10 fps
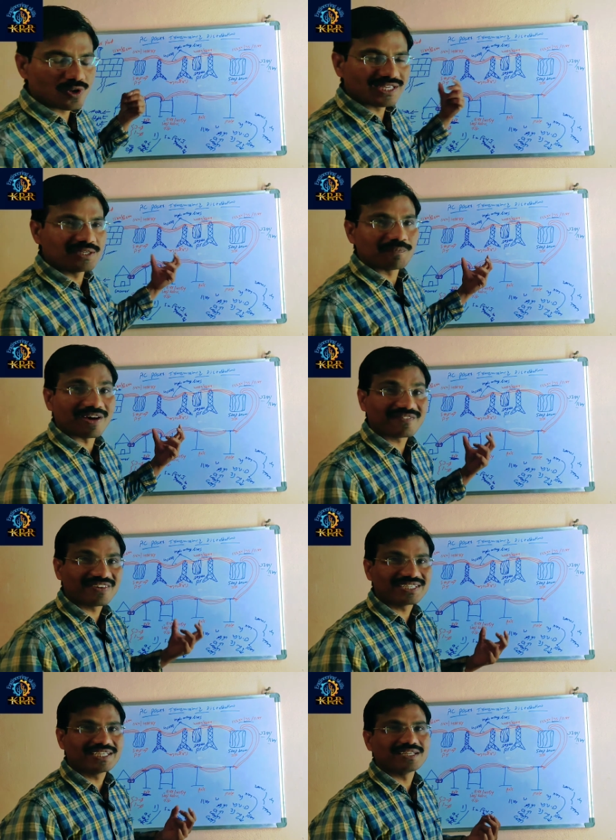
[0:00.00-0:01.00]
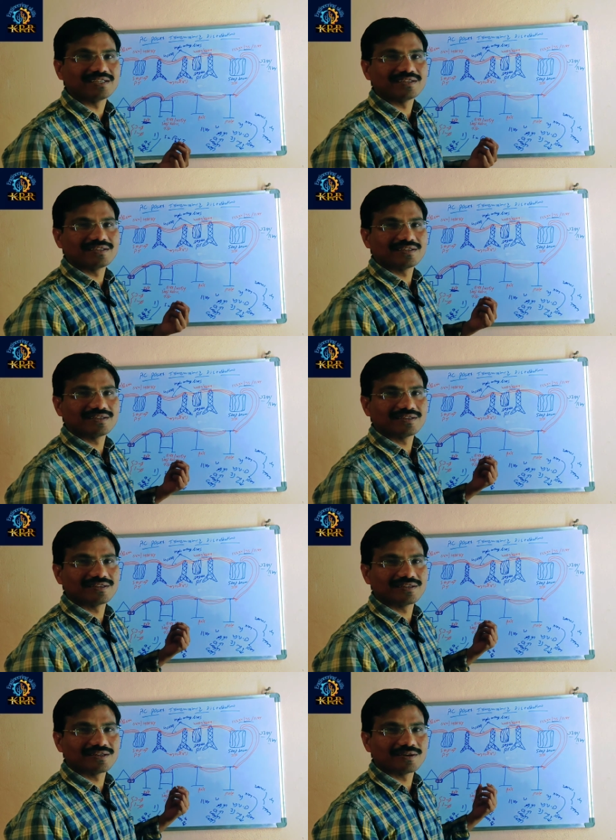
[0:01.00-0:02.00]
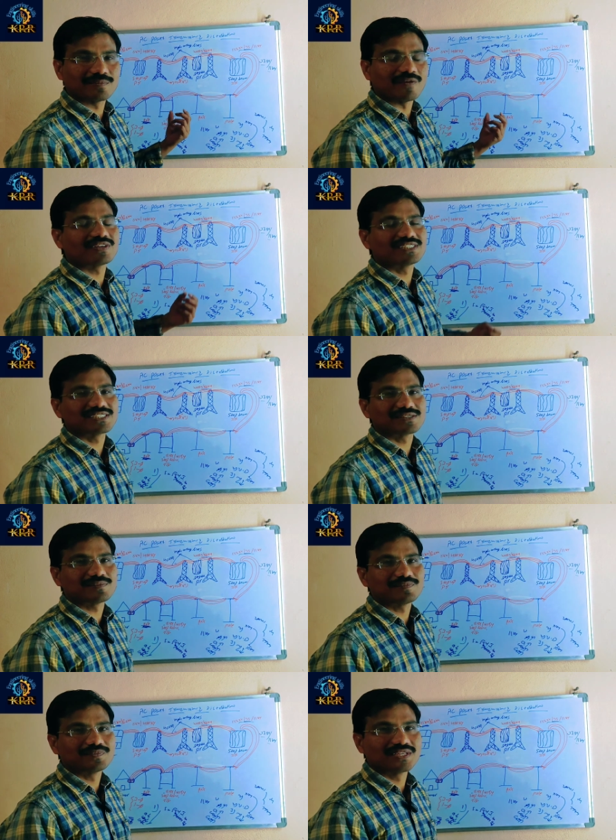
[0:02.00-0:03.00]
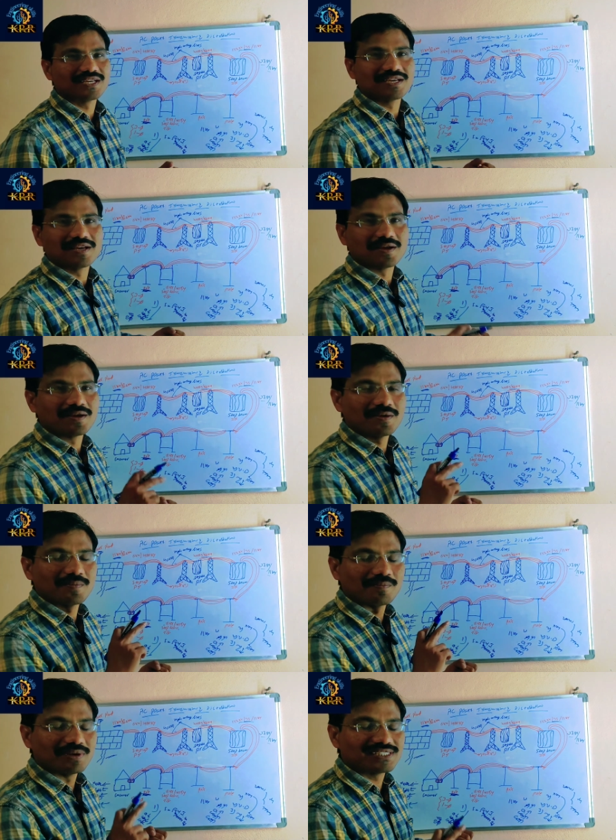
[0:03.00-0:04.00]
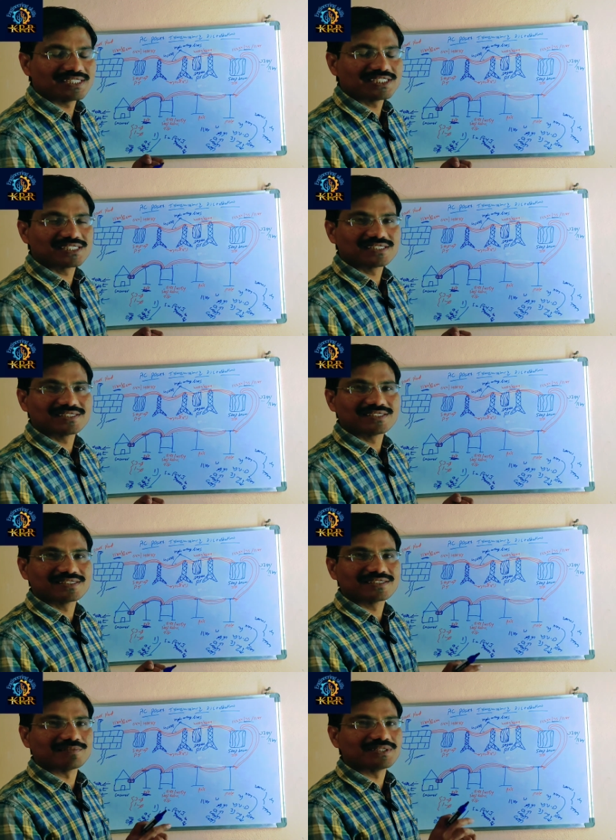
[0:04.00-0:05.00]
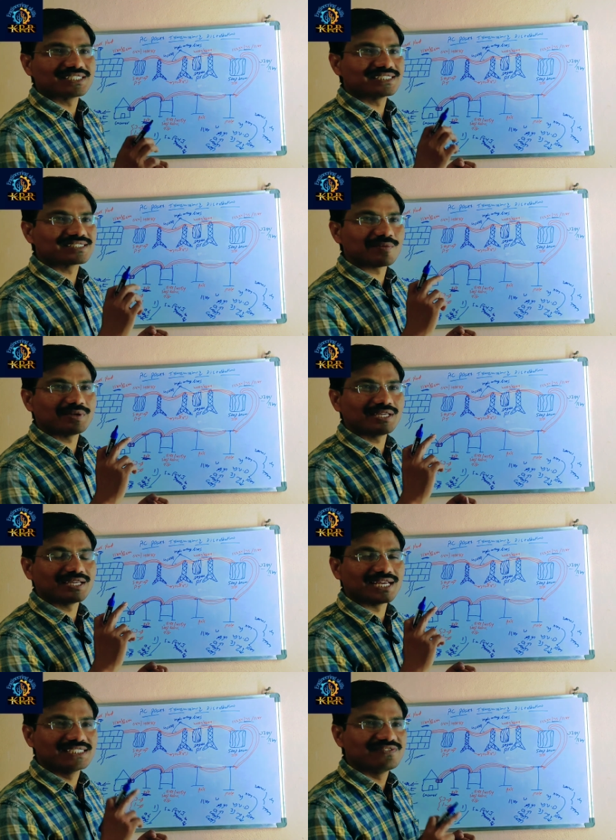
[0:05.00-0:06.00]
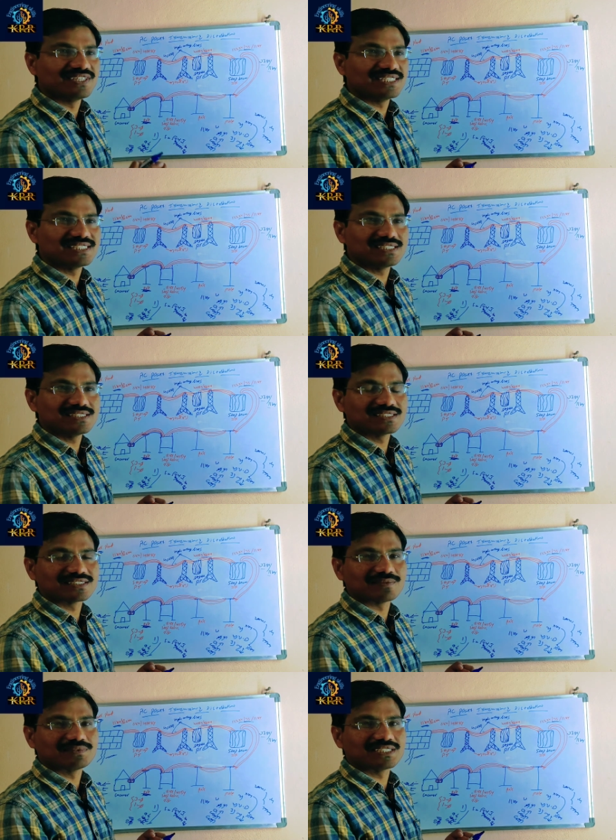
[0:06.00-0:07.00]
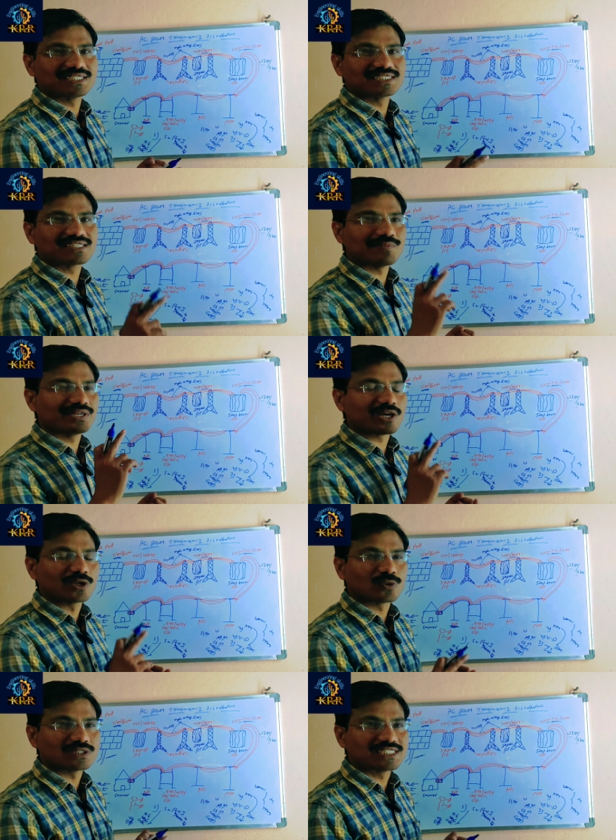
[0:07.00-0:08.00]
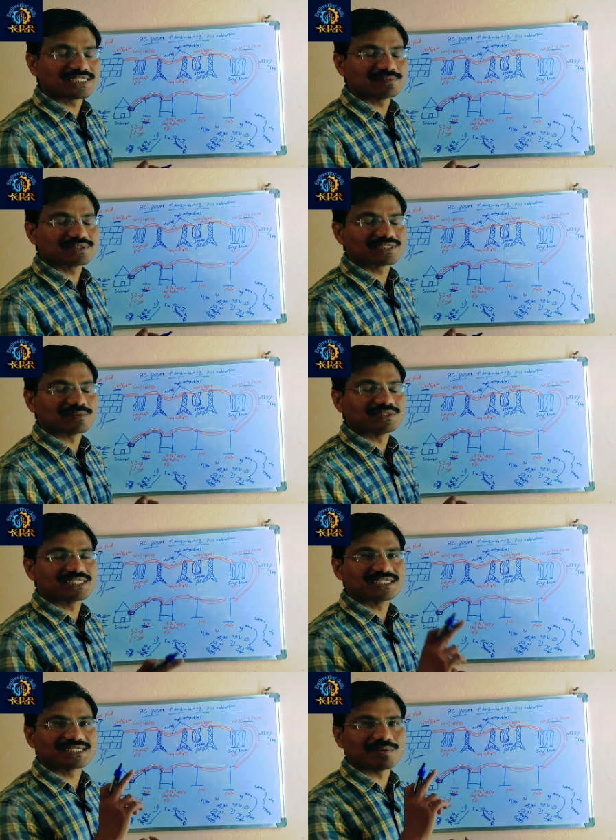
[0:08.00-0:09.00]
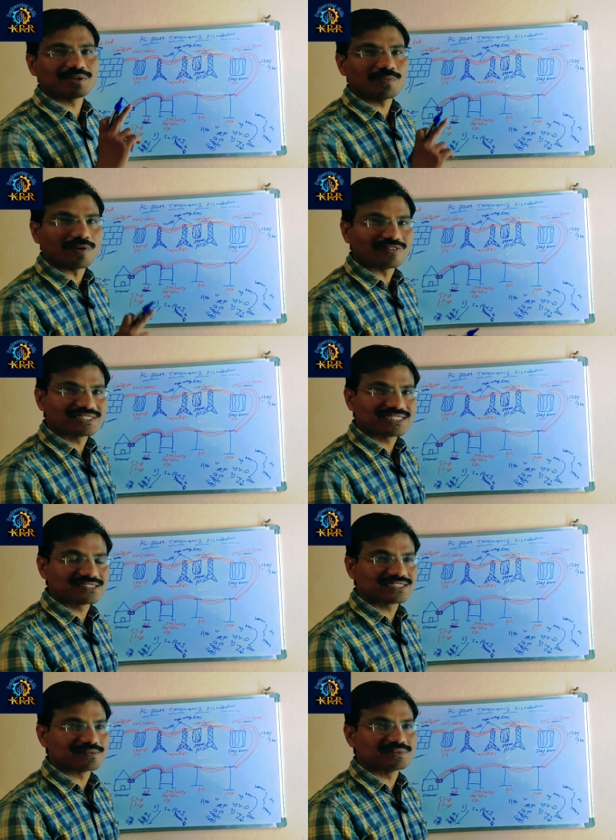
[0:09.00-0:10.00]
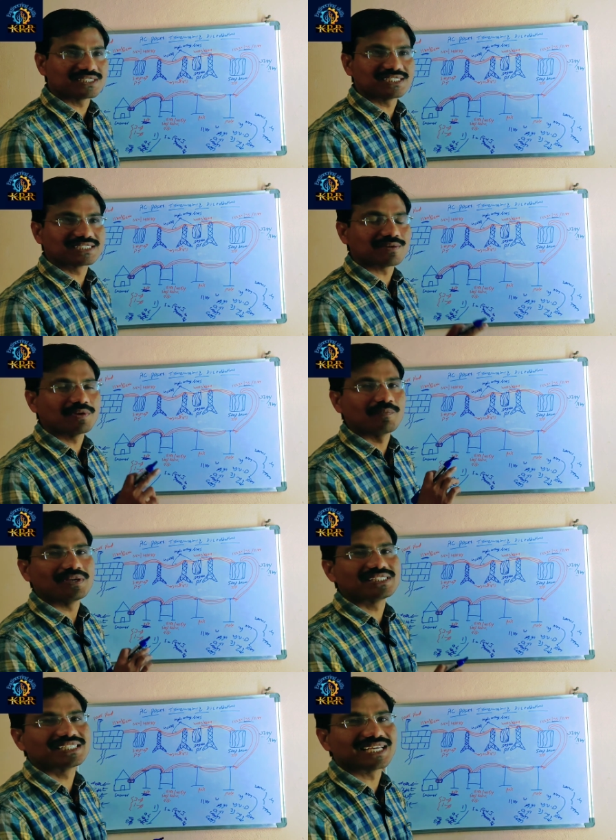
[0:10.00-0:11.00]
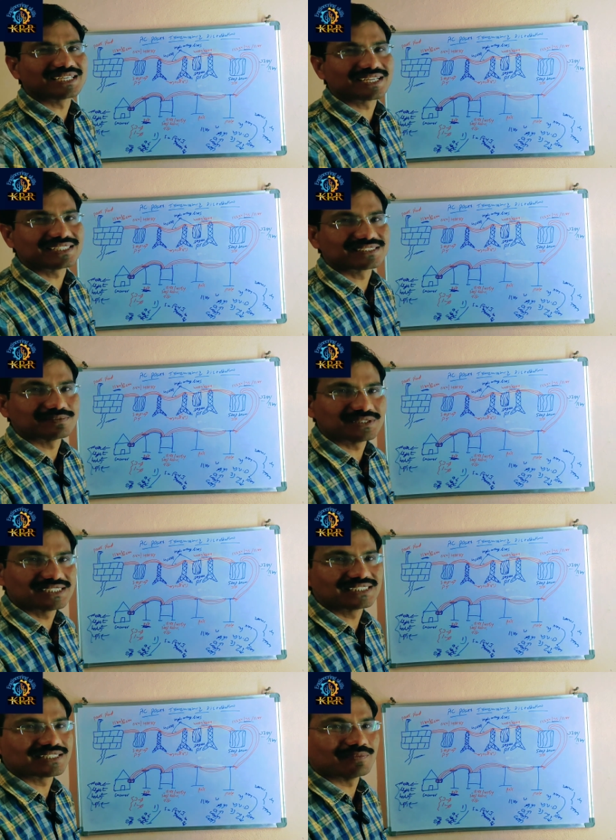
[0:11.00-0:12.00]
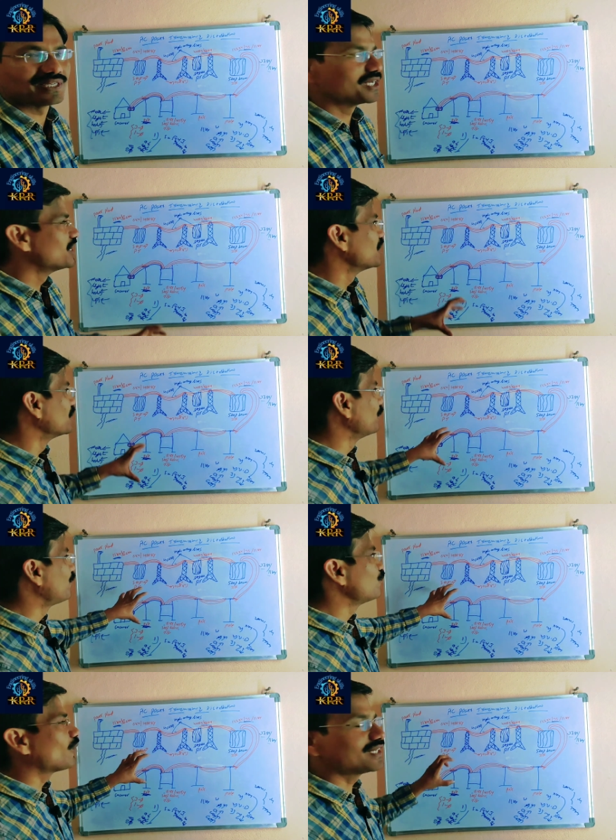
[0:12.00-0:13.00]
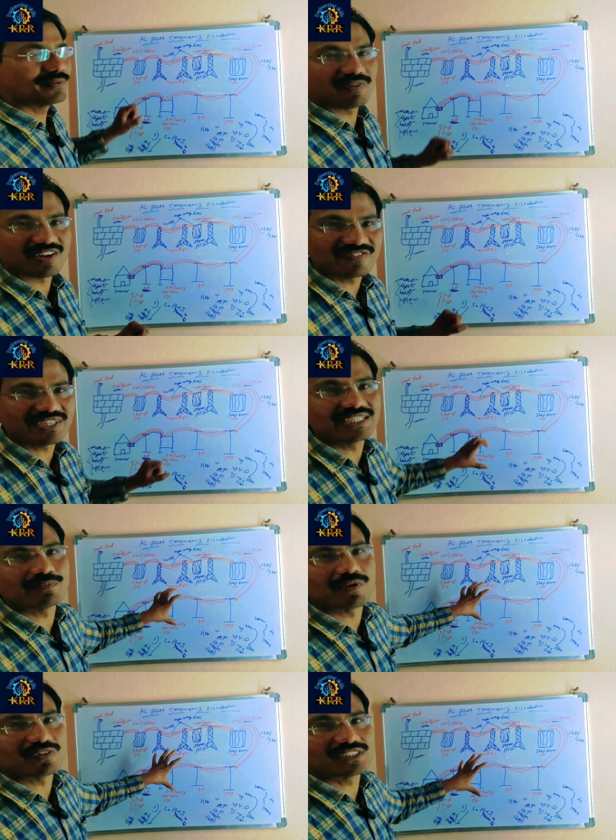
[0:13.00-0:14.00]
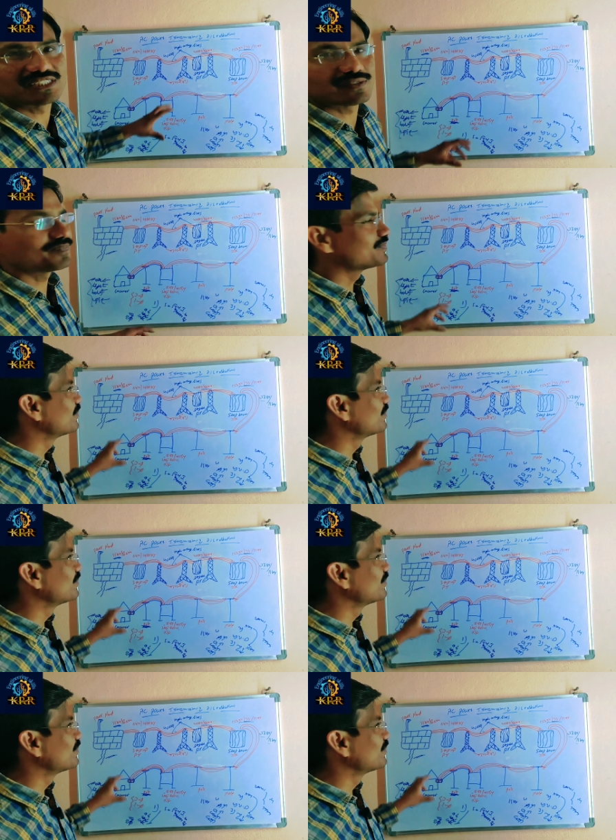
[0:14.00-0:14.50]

you are in perfect in power system, machines subject is coming, H V D C subject is coming, control system subject is coming, power system subject is coming, basic electrical subject is coming. If you are in perfect in power system,